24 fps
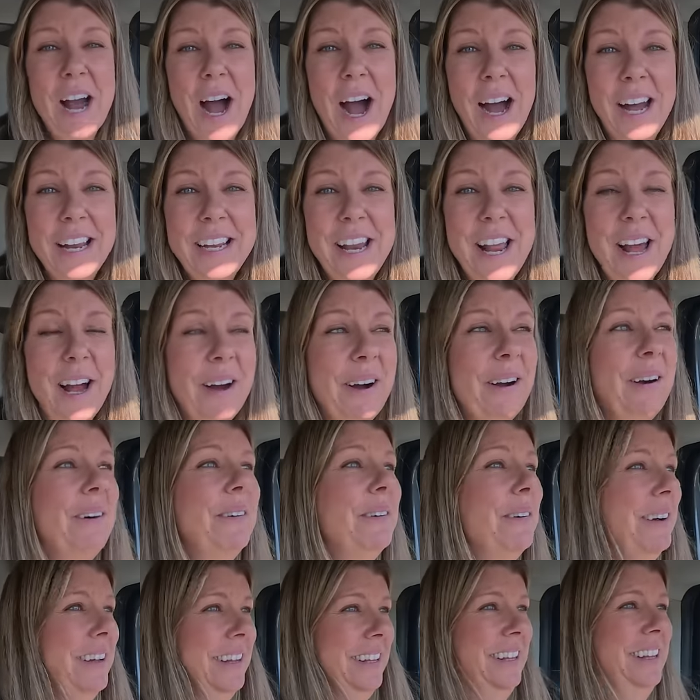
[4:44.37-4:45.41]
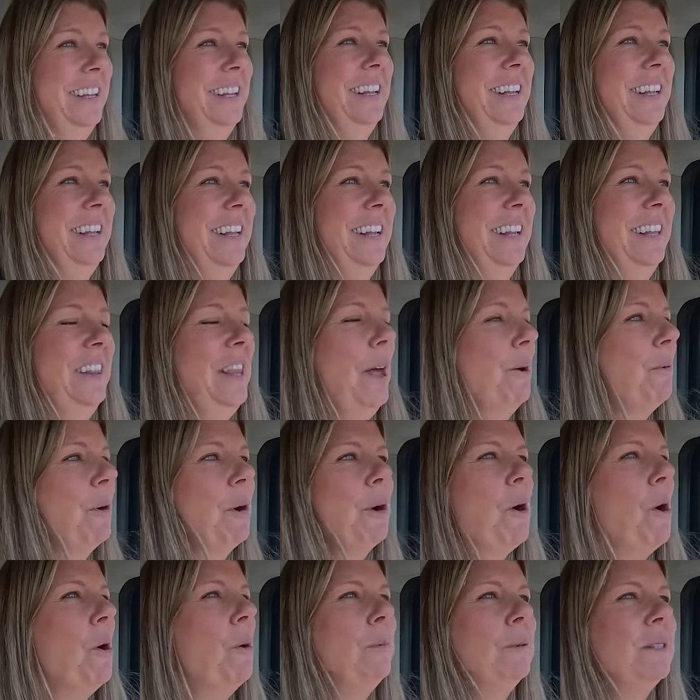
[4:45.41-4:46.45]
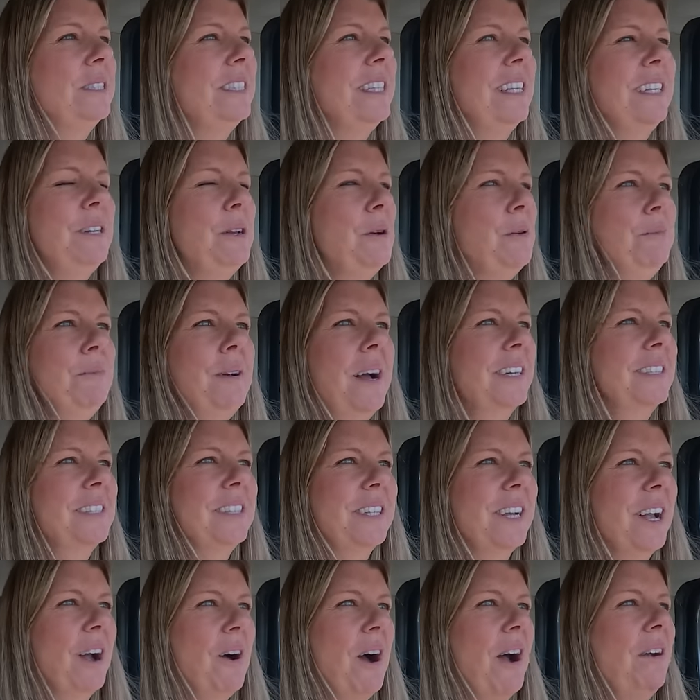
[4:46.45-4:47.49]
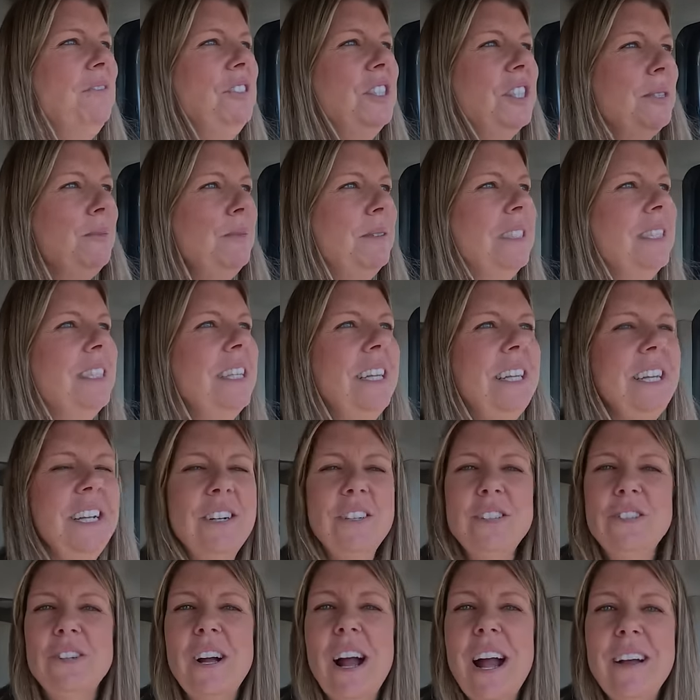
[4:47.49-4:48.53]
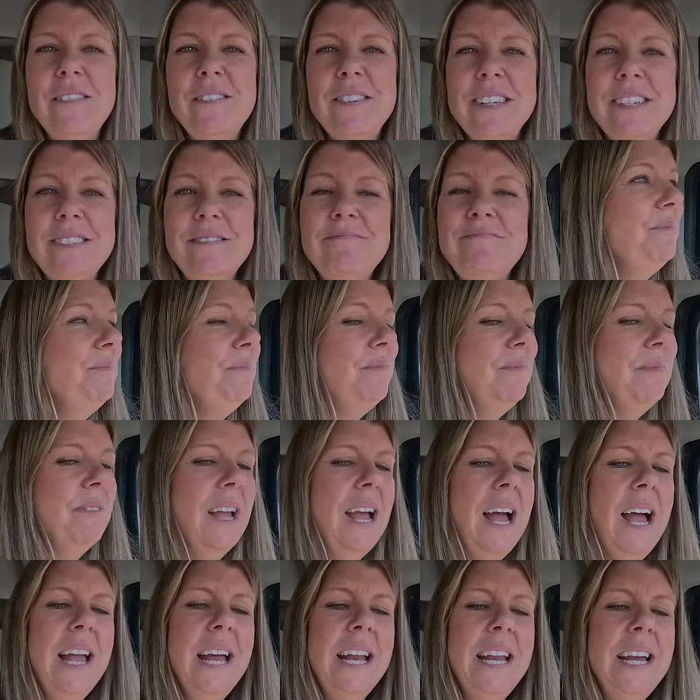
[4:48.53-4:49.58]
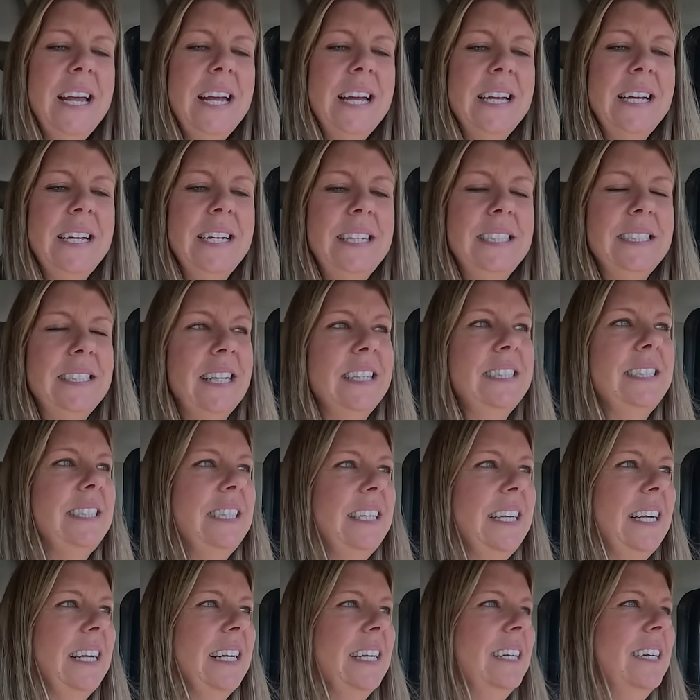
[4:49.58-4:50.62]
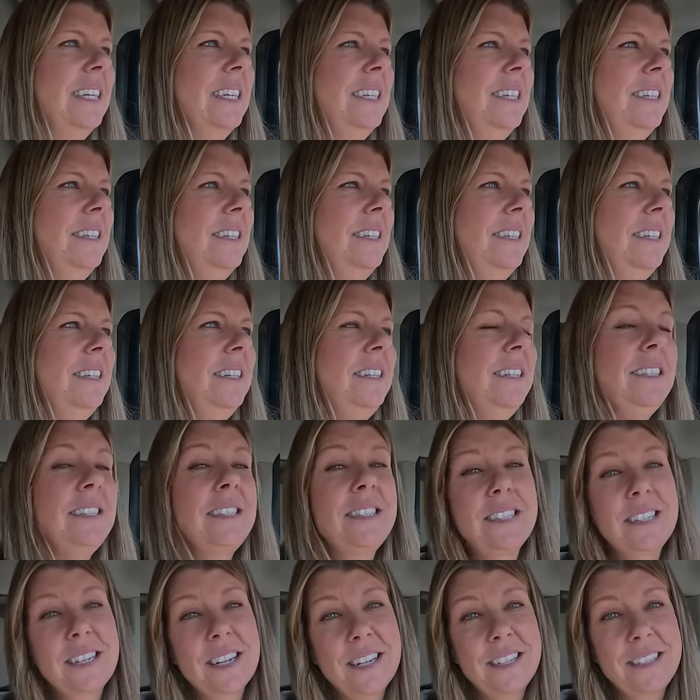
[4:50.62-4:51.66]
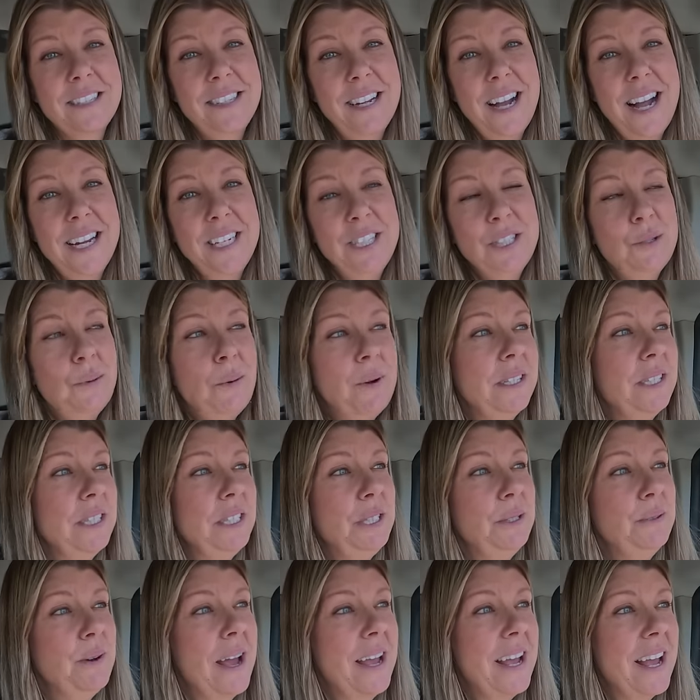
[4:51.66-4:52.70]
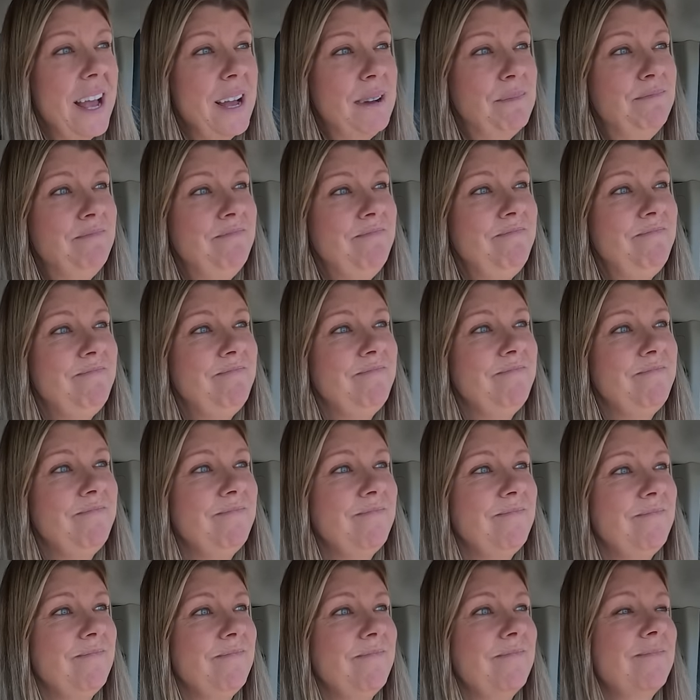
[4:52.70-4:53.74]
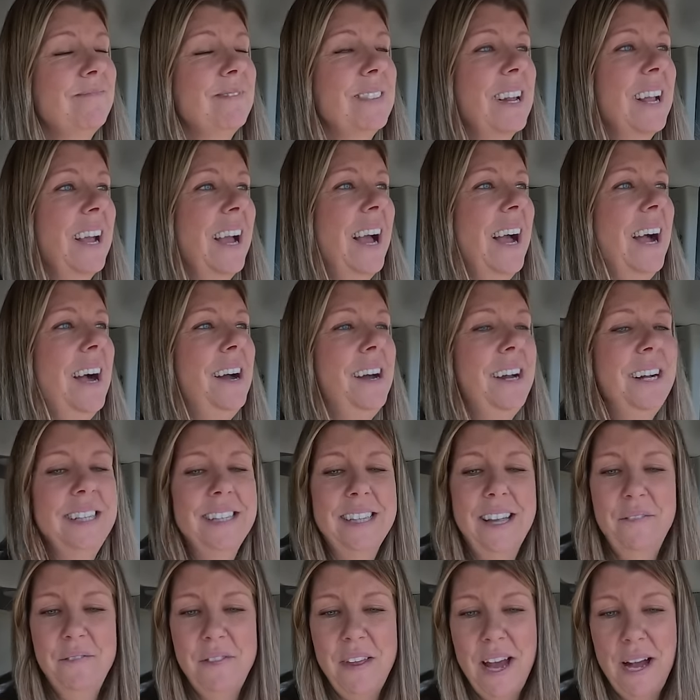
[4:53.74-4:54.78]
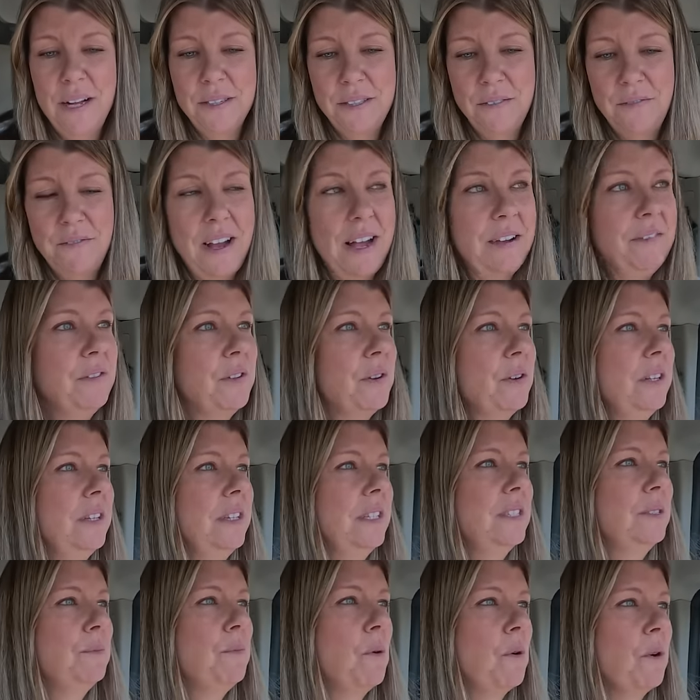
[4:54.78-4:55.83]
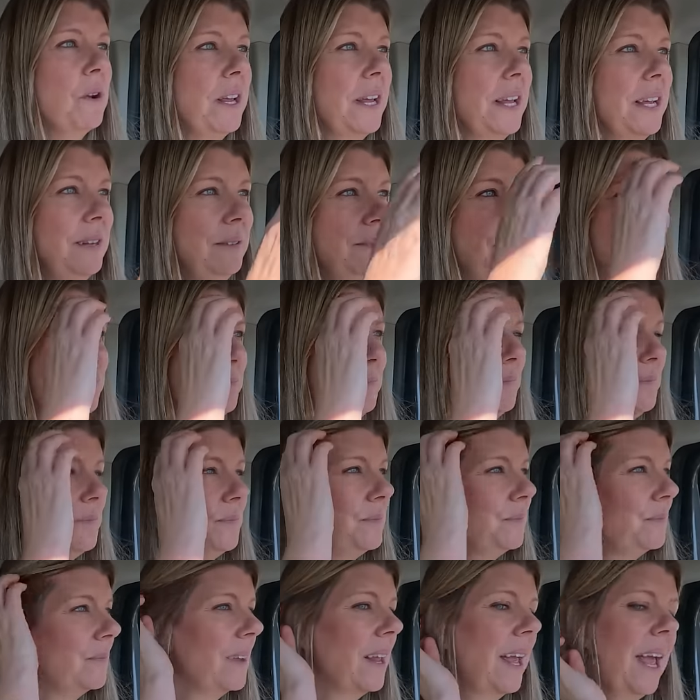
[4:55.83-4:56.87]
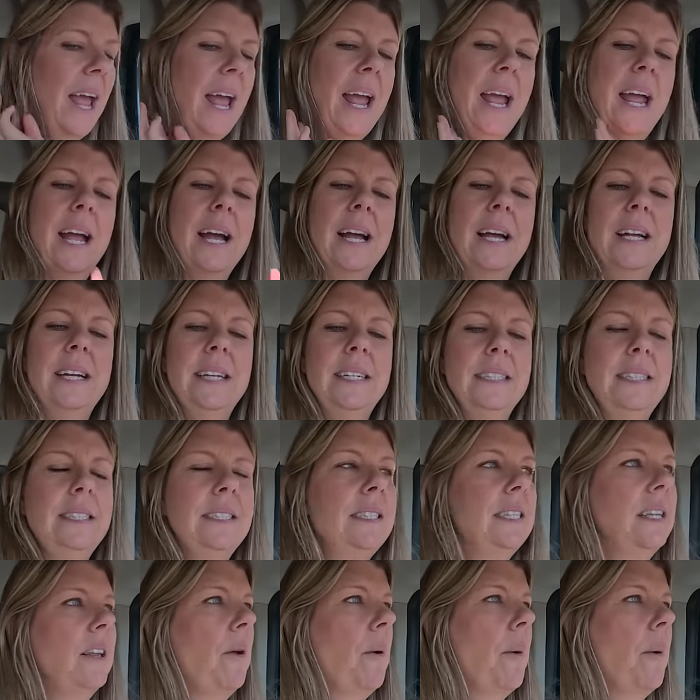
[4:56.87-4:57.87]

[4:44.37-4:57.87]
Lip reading: not know that we were almost in New Mexico. I've just been sitting here driving. It is, let's see, 9:22 a.m. I left the house at 5:30 this morning, and